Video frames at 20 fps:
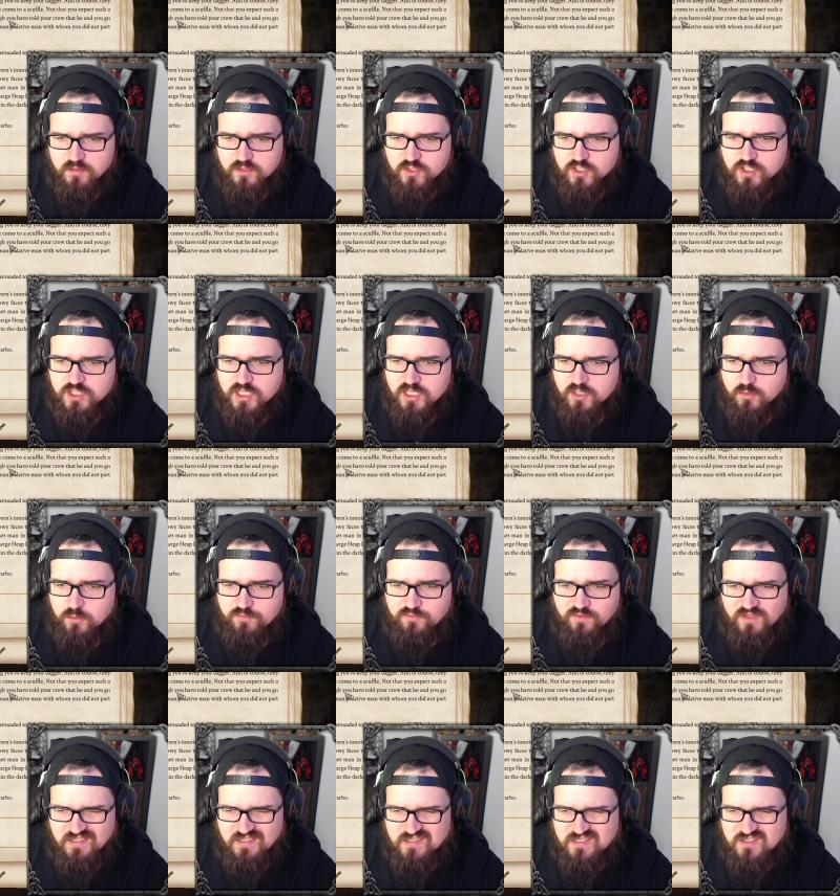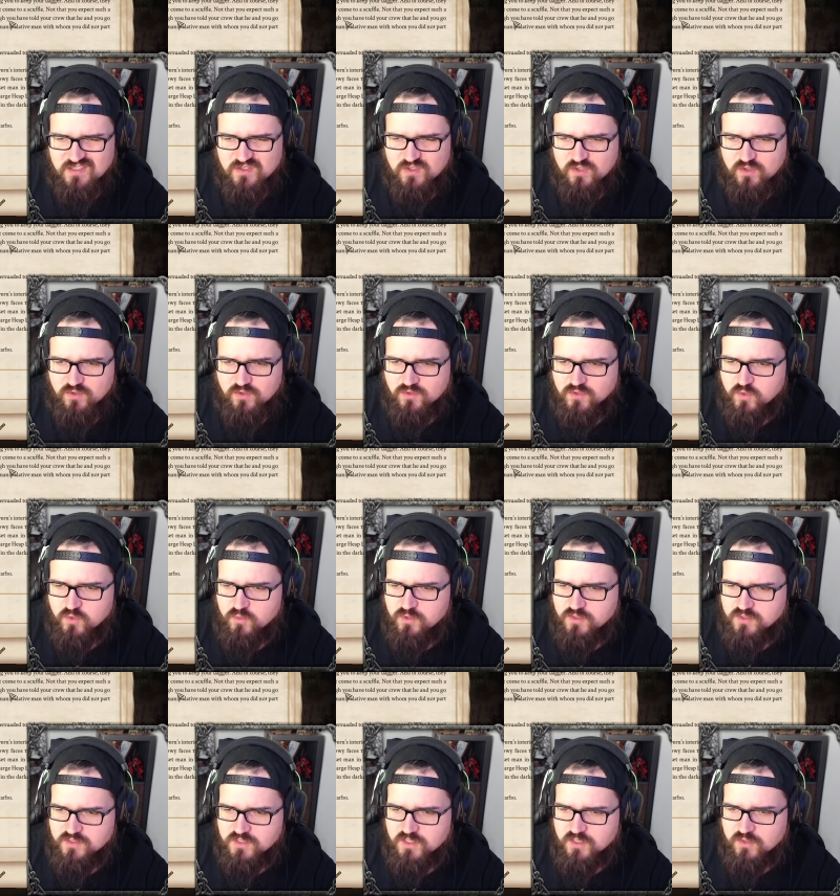Shadowy faces turn
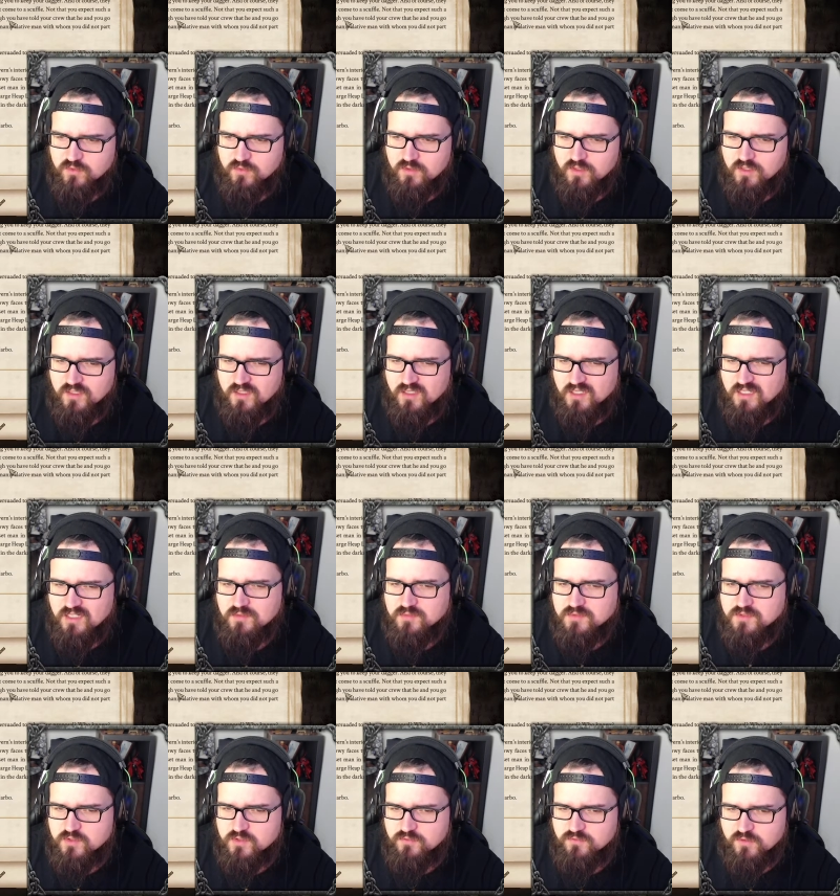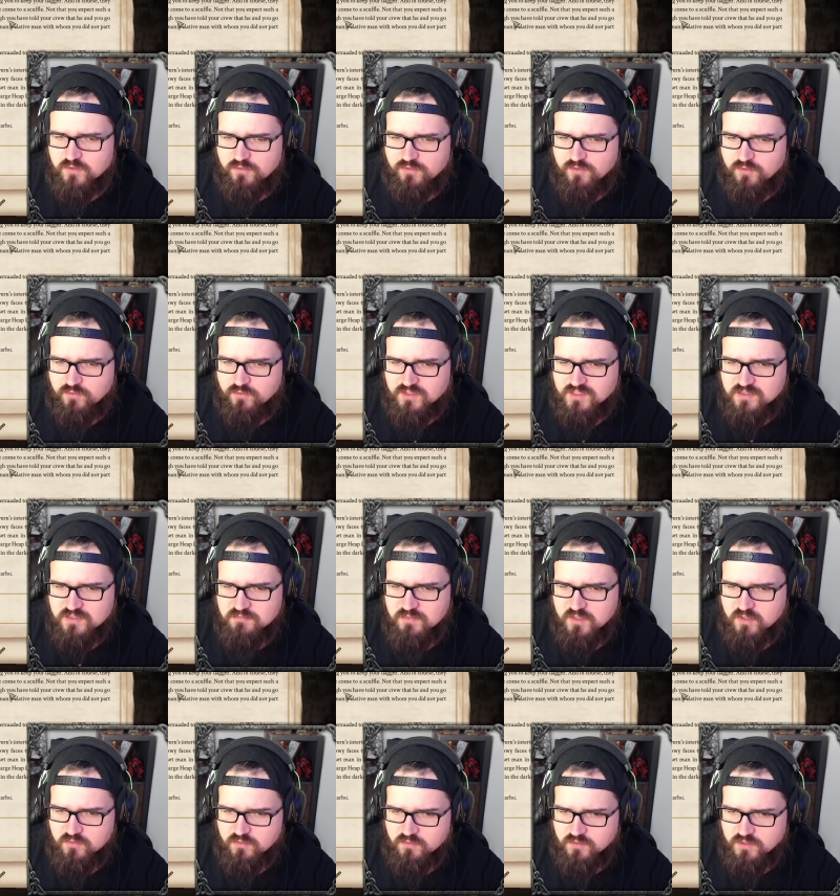towards you and observe you through the
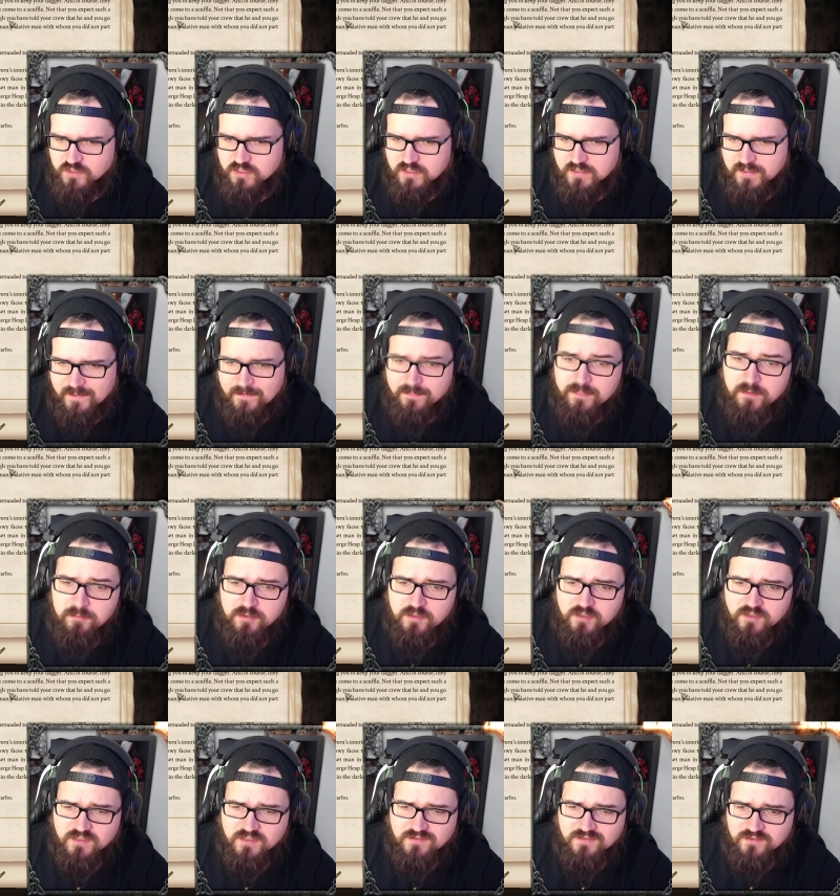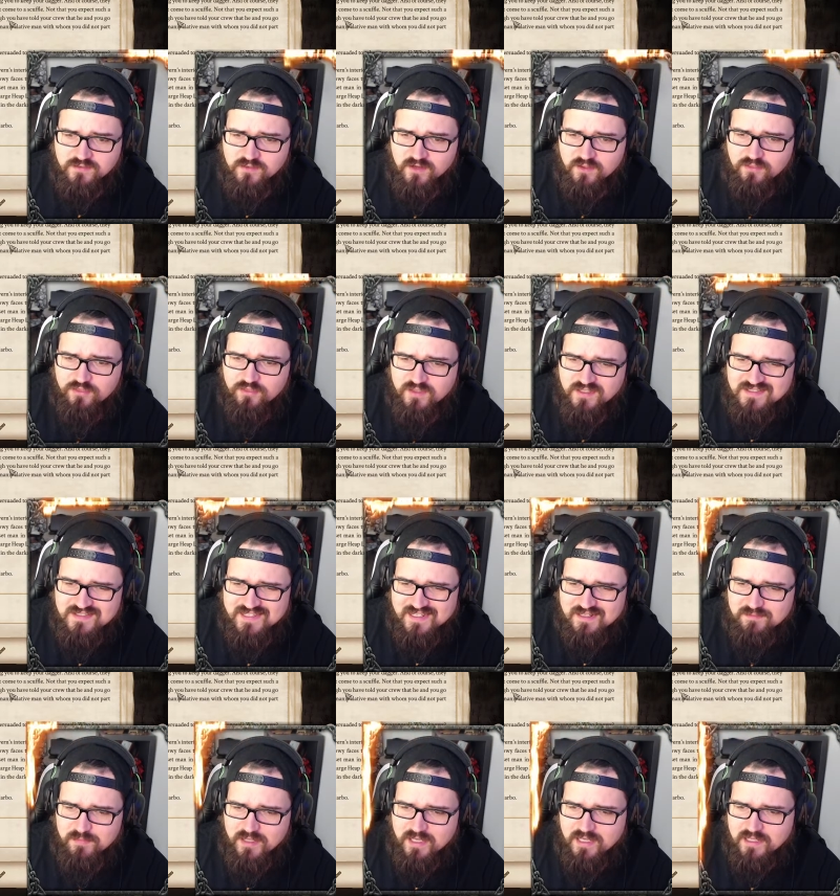smoke. The bartender, a
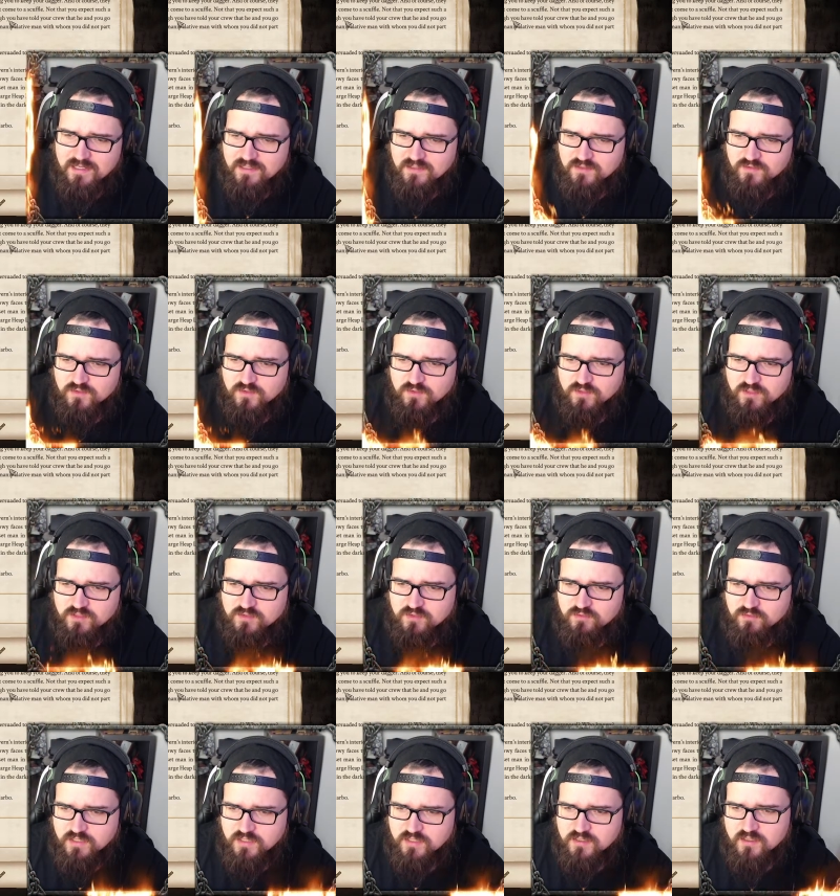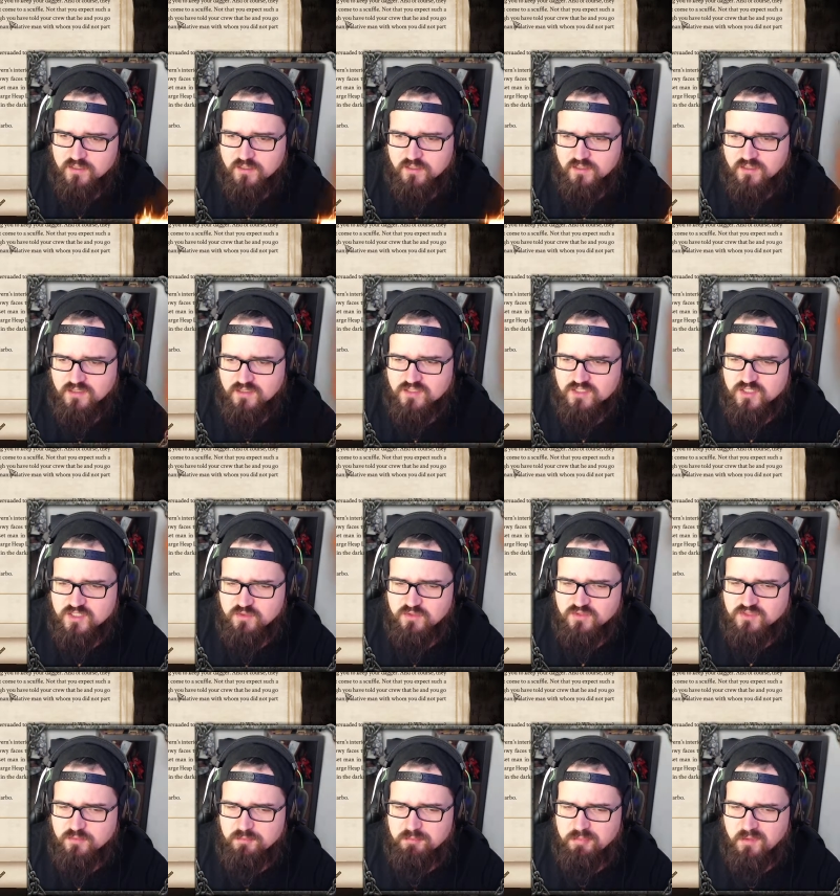thick-set man in a dirty tunic, is chewing
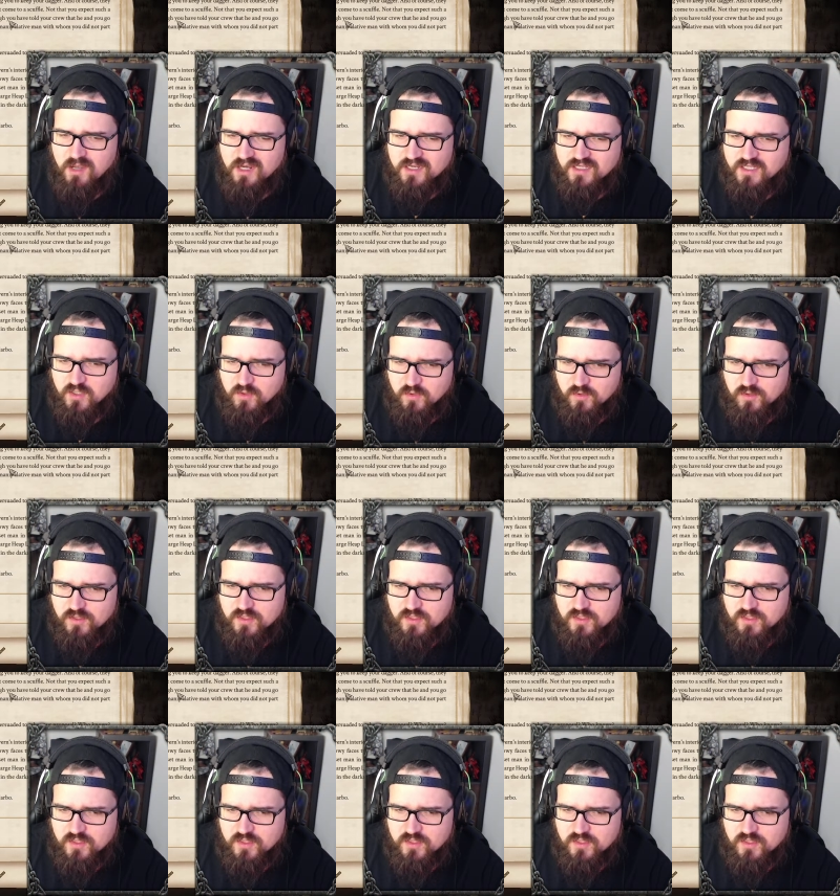tobacco.